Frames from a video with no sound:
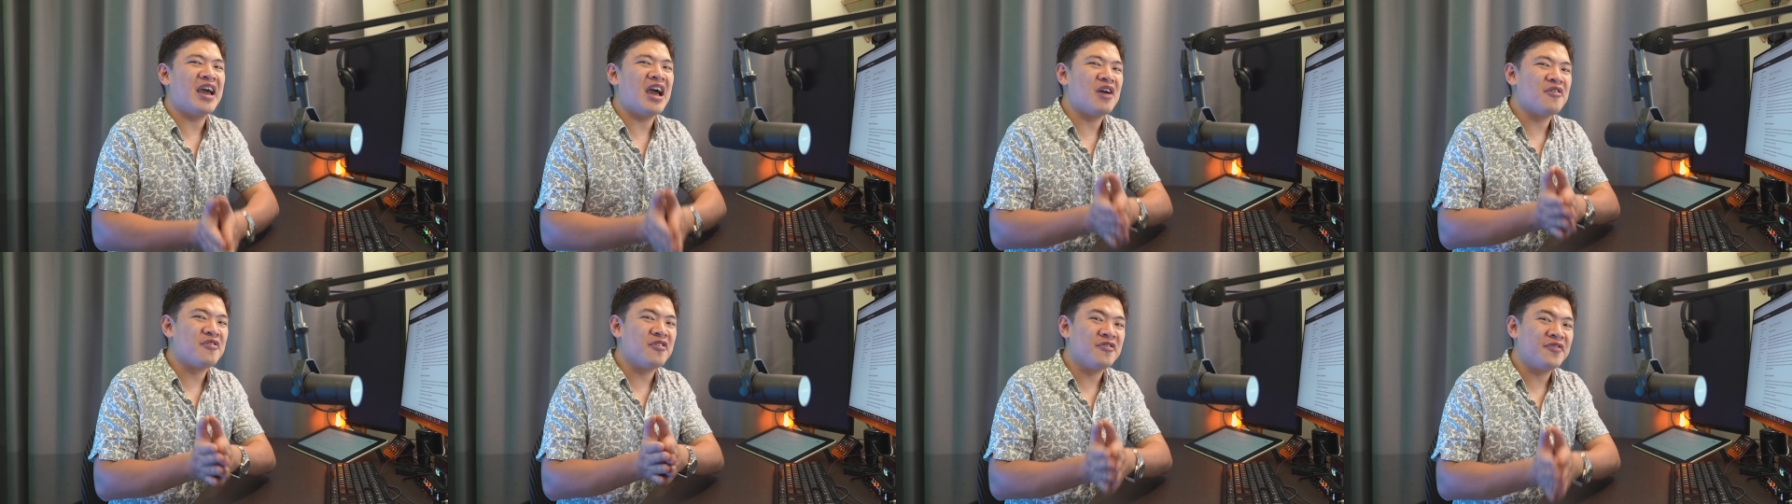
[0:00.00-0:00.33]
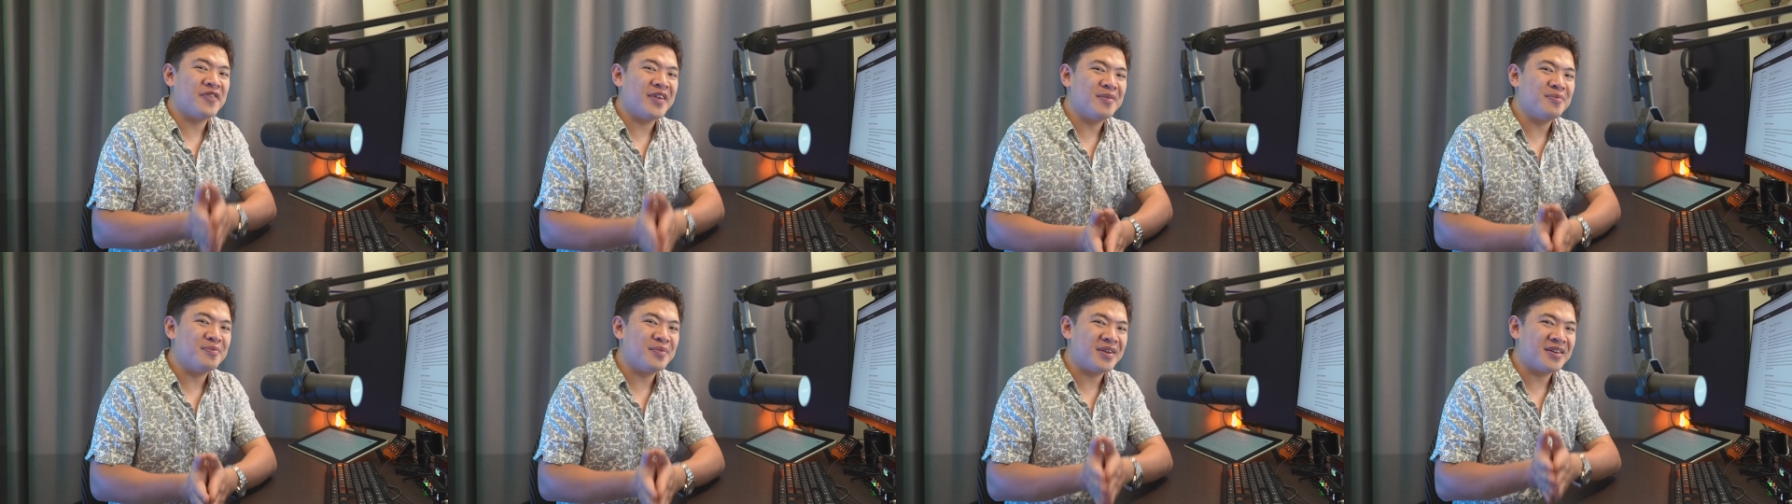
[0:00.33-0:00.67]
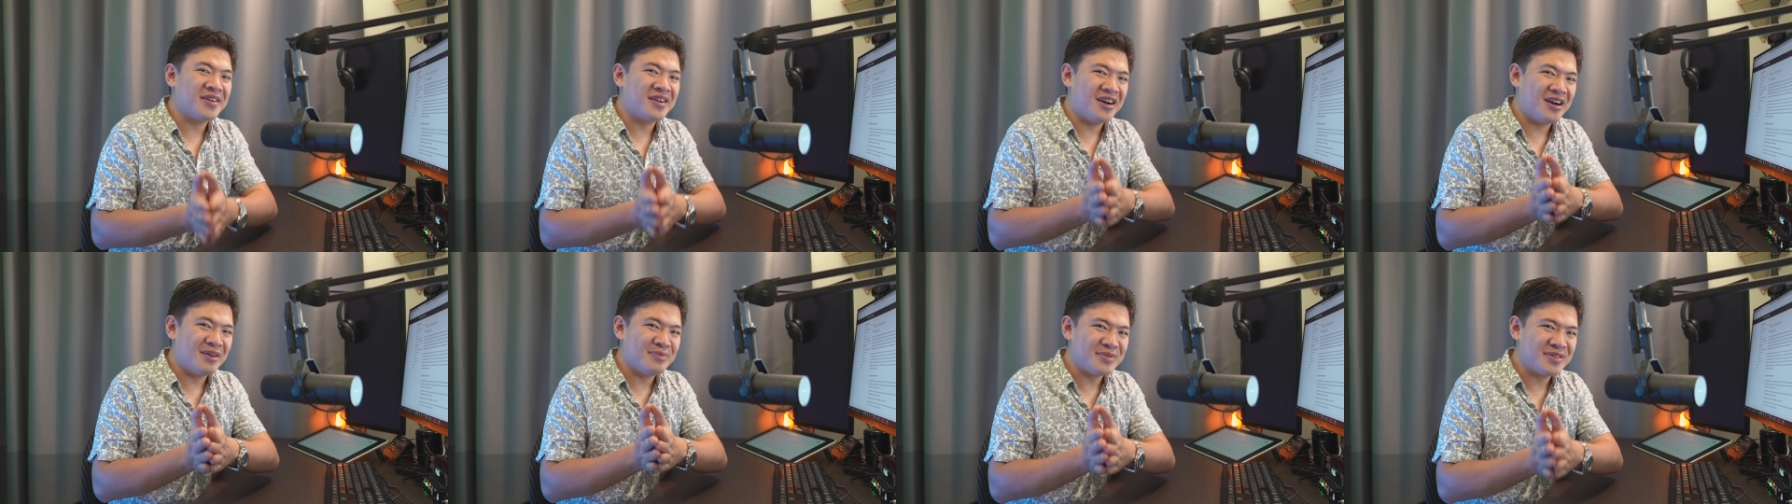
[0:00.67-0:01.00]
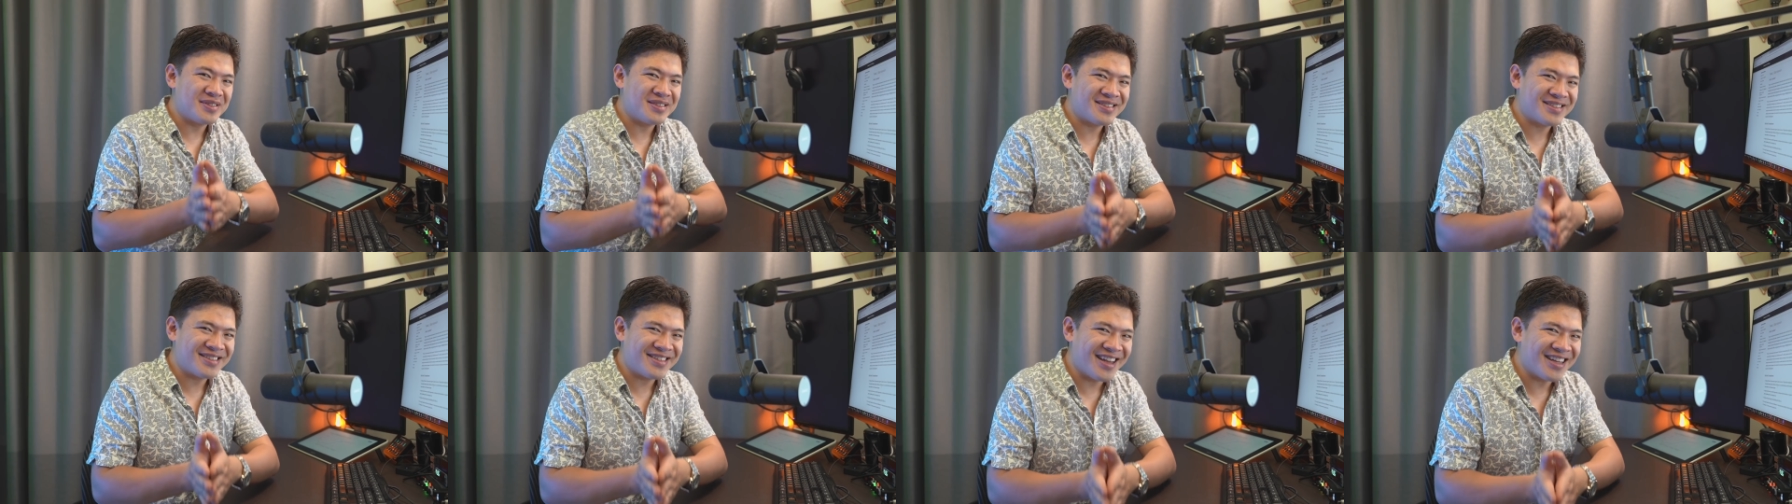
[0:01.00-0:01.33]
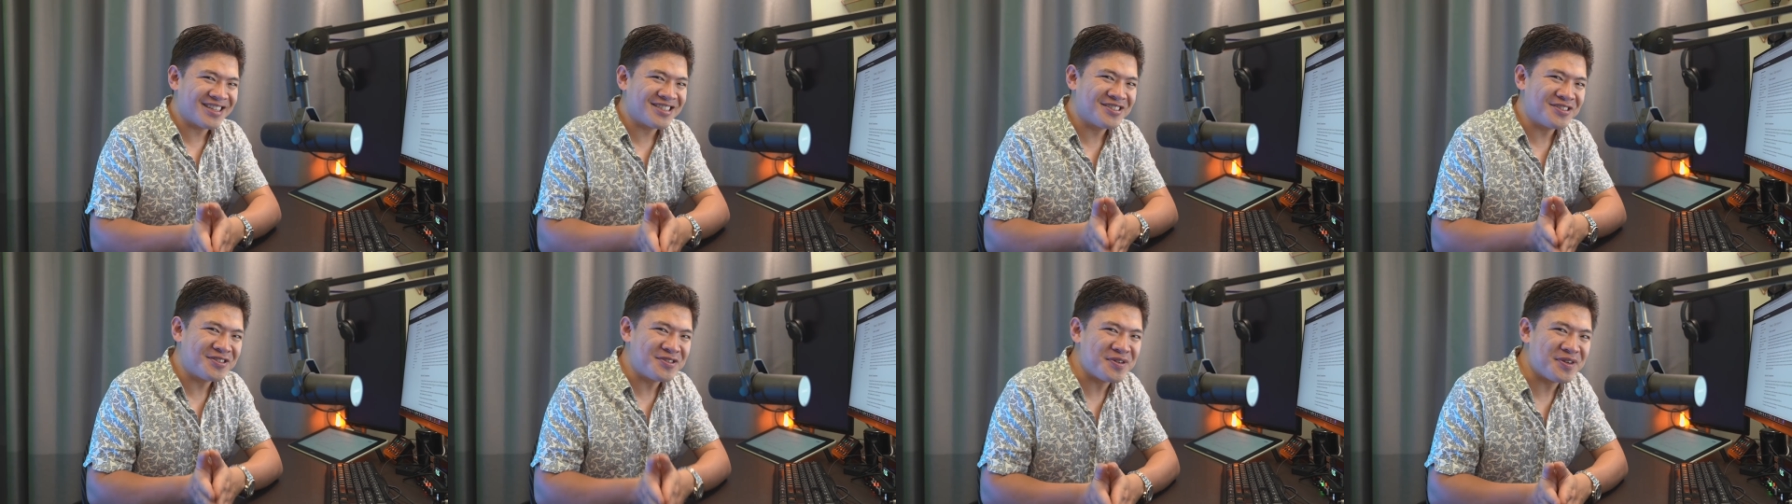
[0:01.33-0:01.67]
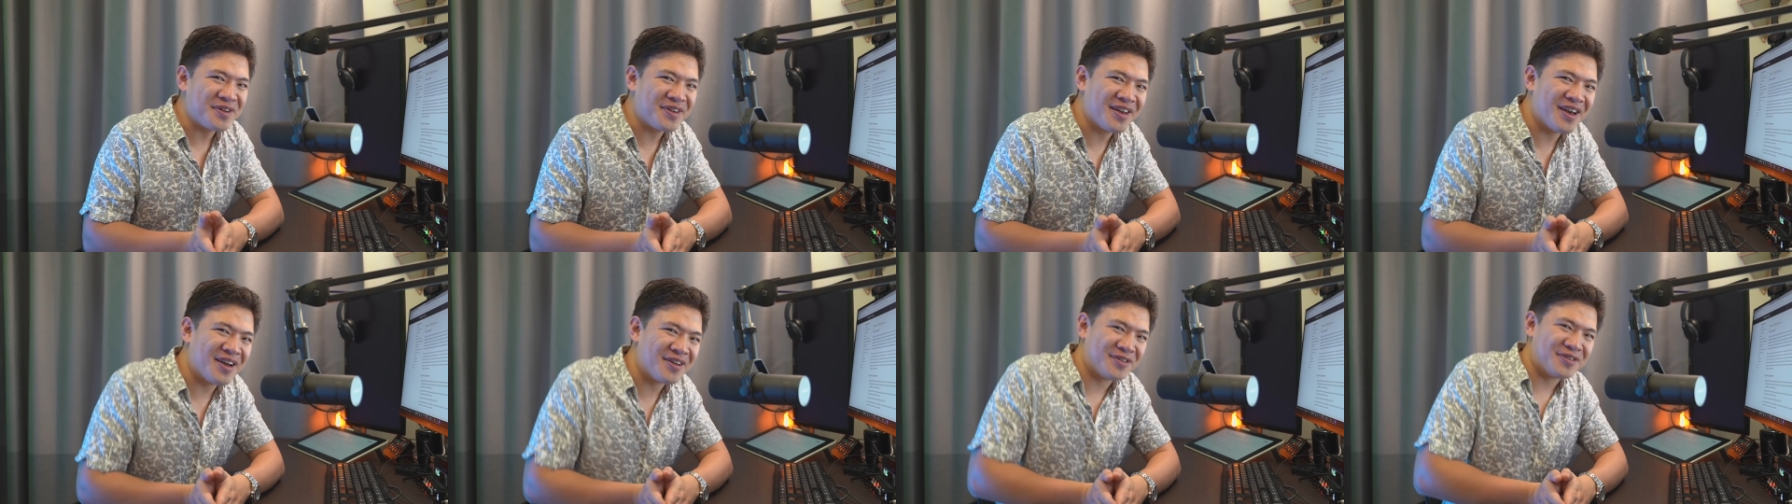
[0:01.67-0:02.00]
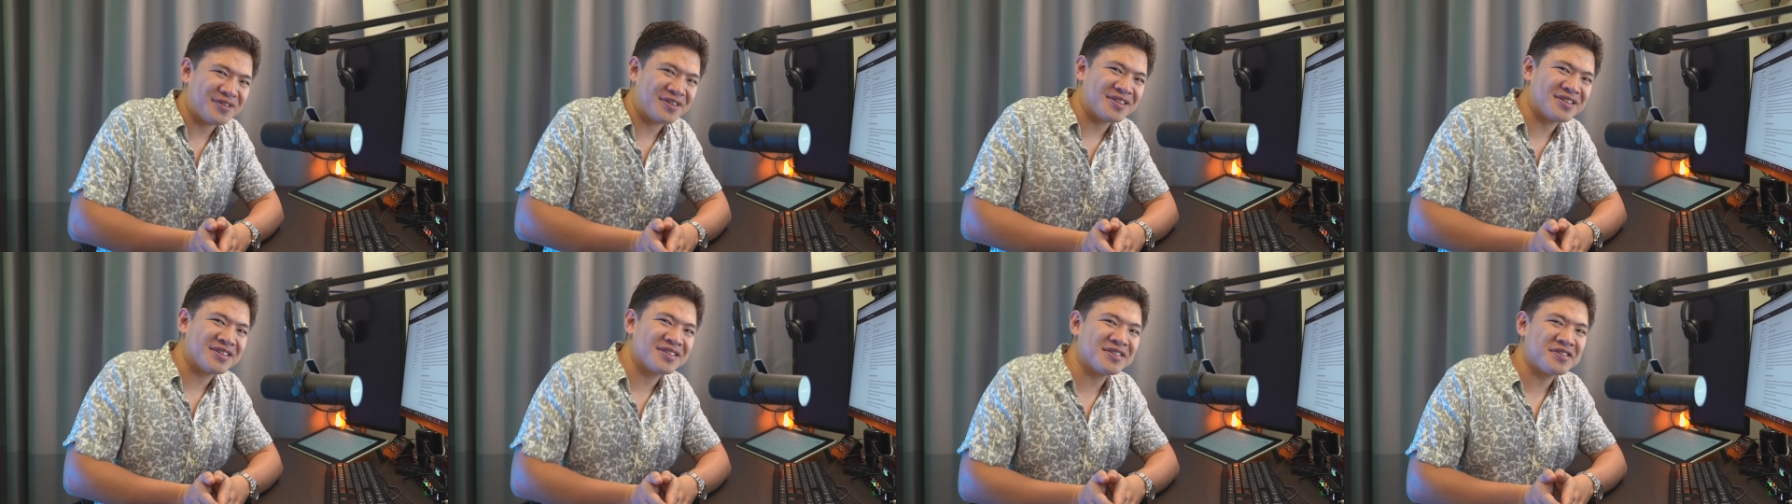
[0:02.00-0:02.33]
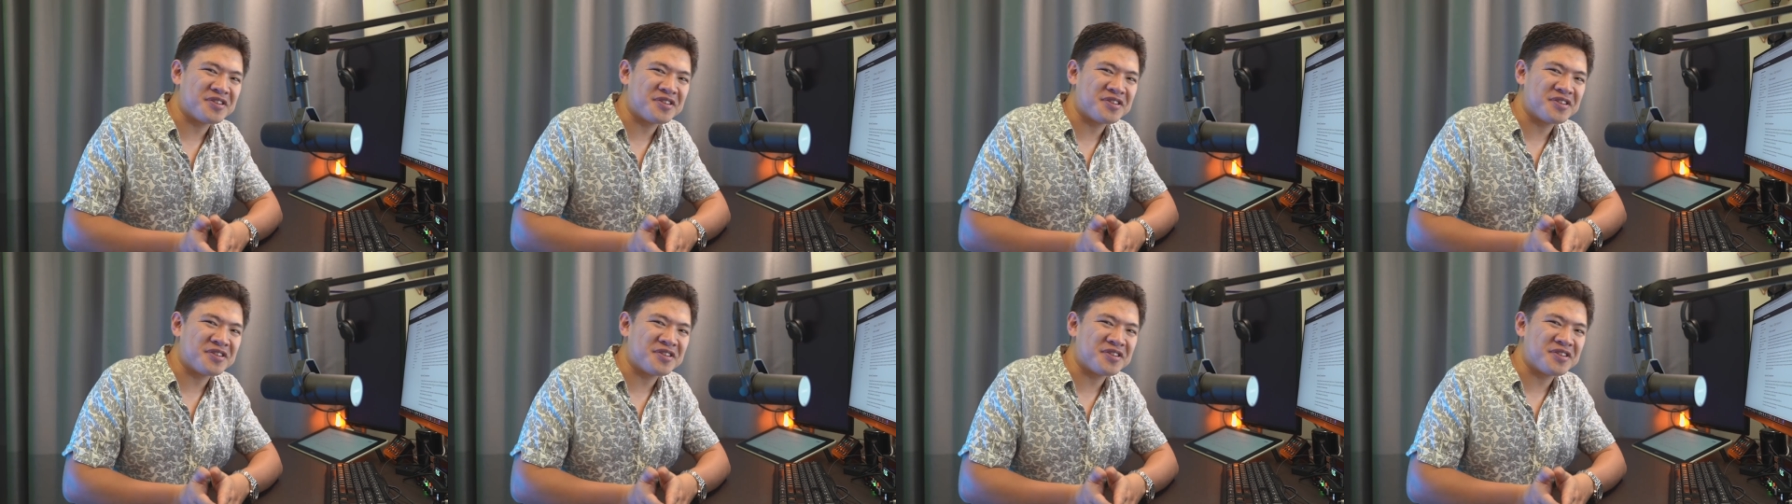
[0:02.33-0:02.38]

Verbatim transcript: when everything becomes, gets together.